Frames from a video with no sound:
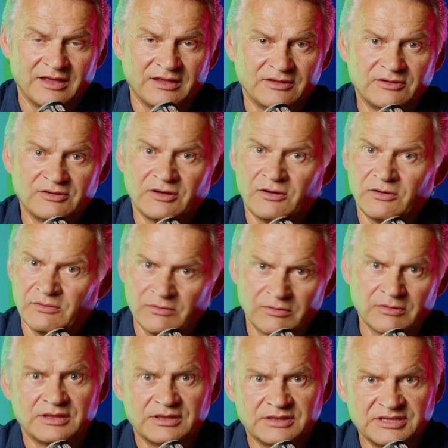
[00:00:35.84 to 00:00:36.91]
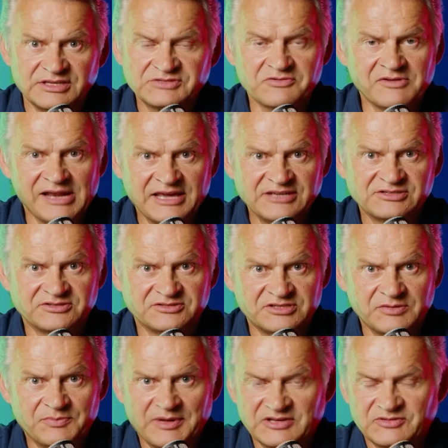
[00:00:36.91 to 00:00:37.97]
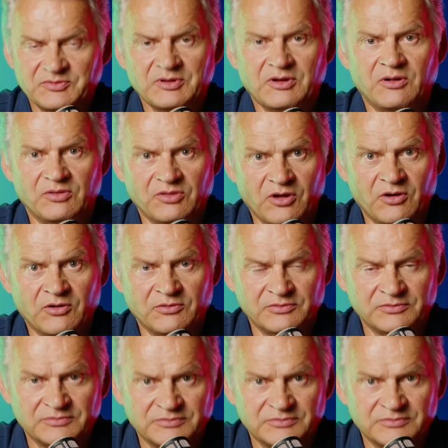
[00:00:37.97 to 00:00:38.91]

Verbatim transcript: You know, this relationship, as we all know,